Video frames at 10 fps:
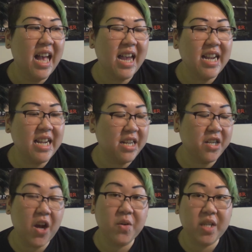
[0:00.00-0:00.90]
And then
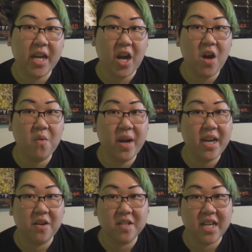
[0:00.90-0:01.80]
it goes like, oh,
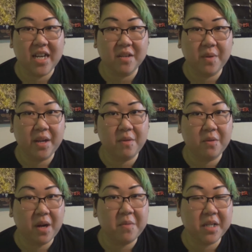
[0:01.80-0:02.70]
wait, hold on. Wait, we
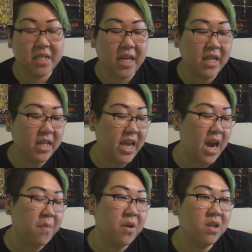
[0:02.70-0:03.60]
were able to steady the
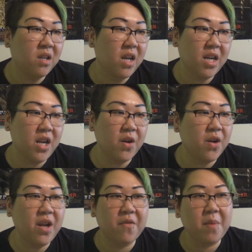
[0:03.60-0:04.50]
camera. No,
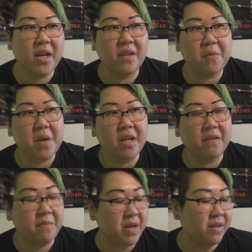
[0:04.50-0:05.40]
never mind. We
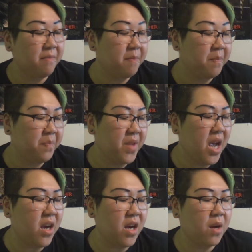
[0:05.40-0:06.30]

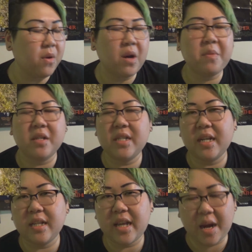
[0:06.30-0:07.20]
were able to
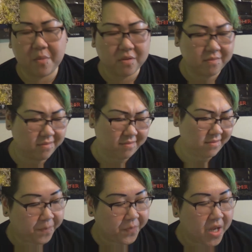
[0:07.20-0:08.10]
steady the camera.
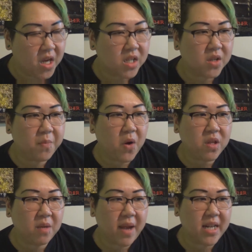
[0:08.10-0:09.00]
So
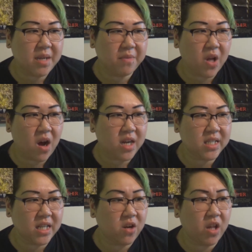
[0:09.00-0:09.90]
both of them end up
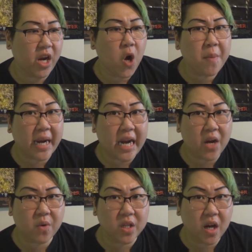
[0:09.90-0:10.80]
lost, and they're like, oh my
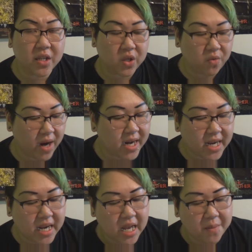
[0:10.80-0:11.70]
god, we're lost
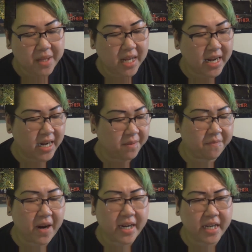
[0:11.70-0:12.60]
already. But then they end up
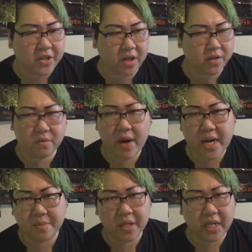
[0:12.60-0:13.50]
finding each other
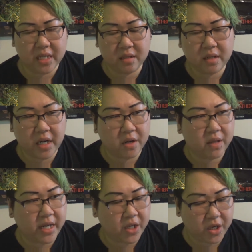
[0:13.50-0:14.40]
randomly, because,
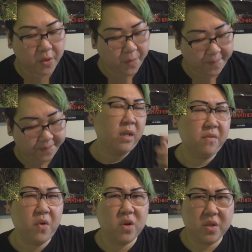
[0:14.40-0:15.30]
like you do. And
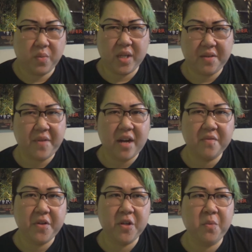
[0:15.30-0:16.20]
of course, with a
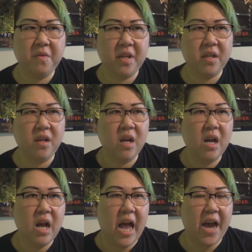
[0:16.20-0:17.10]
found footage movie,
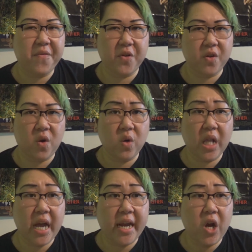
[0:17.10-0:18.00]
after the whole,
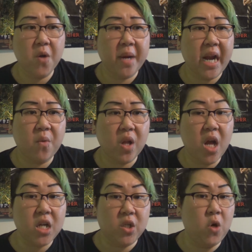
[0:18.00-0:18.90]
like, oh my god, we're
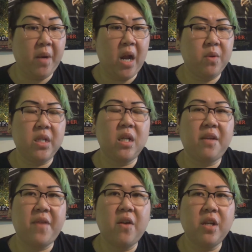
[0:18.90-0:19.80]
lost. Oh my god, we
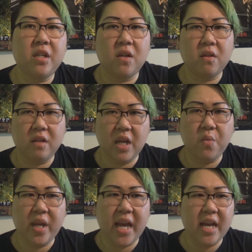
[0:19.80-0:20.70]
suddenly found each other.
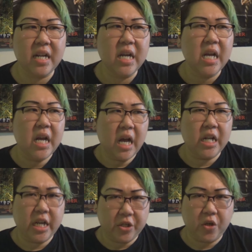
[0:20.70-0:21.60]
Then we get
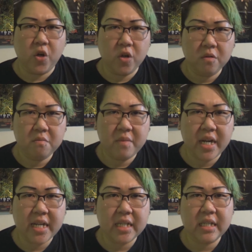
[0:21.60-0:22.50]
additional
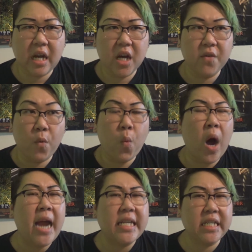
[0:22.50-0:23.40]
minutes of
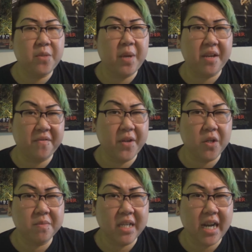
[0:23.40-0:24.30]
why is this being
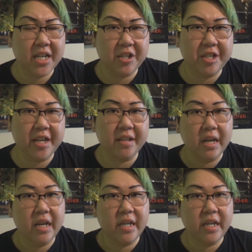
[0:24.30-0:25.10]
filmed kind of shit.